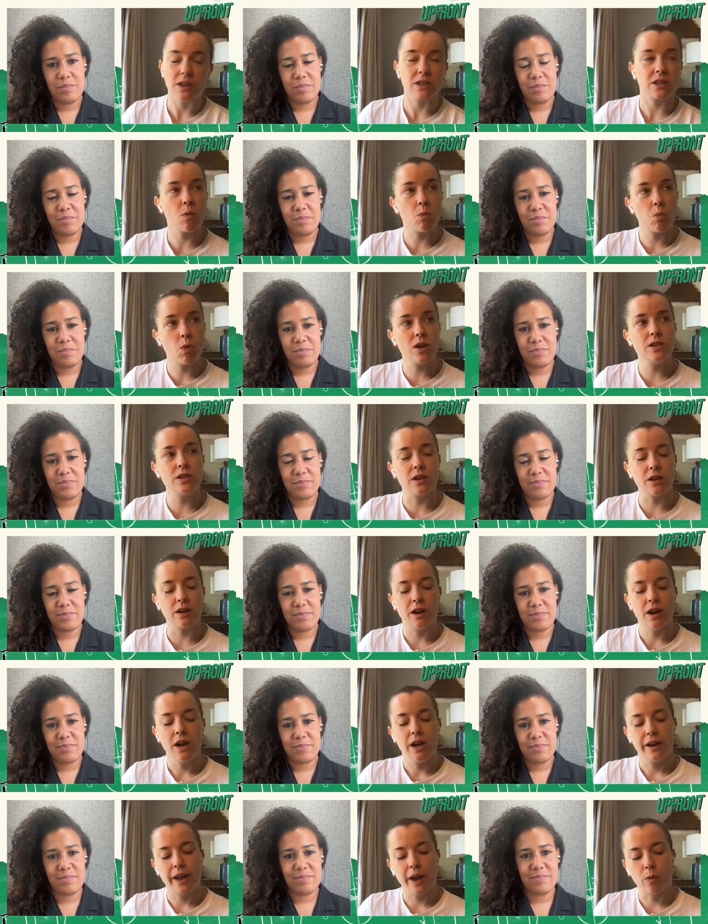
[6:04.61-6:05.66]
Speaker 1: I wonder,
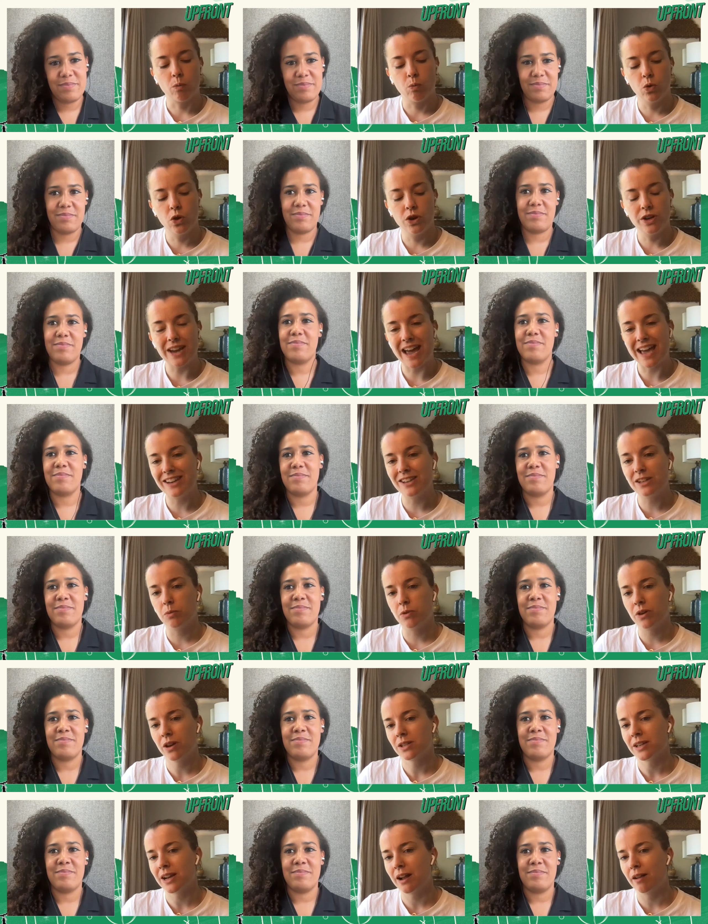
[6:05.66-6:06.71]
would
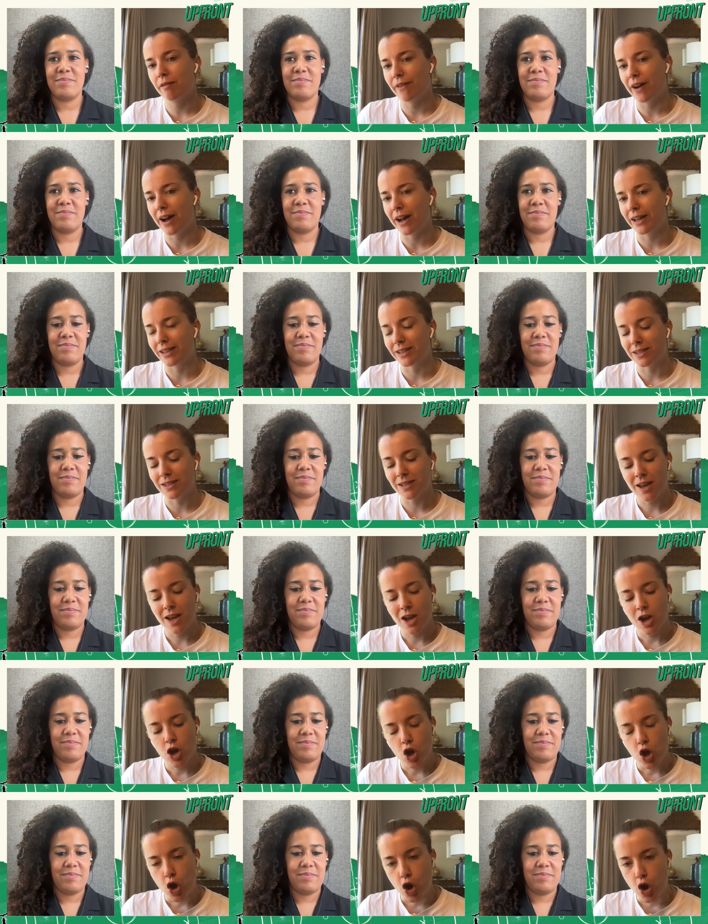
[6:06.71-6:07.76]
NWSL fans
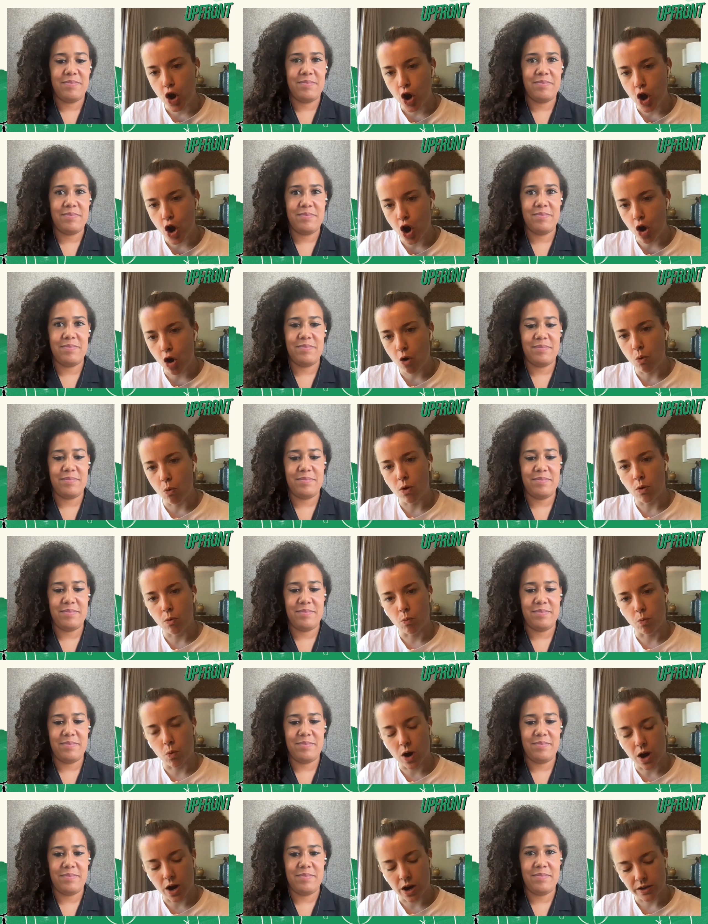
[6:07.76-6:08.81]
know
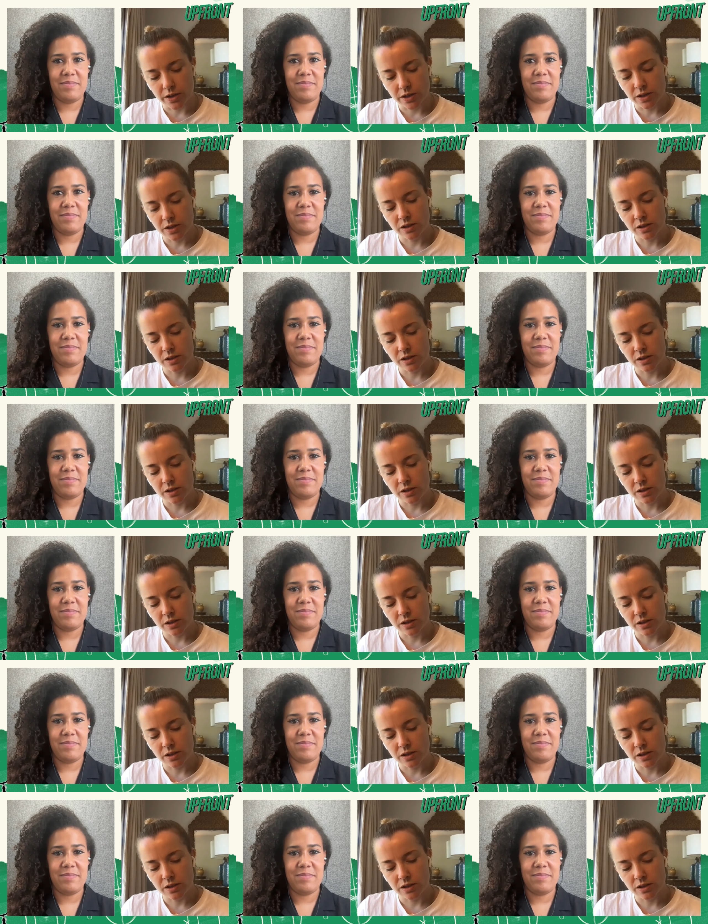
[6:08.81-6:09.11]
what,